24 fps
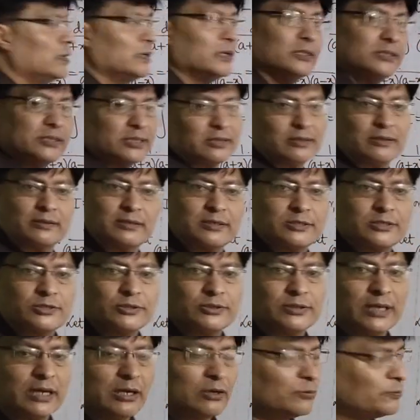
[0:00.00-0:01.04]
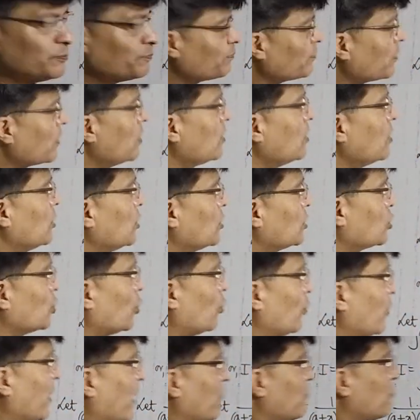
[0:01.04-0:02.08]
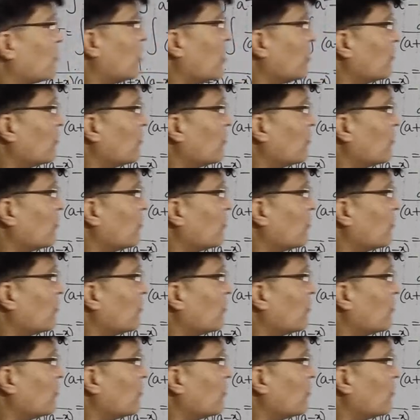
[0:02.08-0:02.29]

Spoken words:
Is it understood now? So we have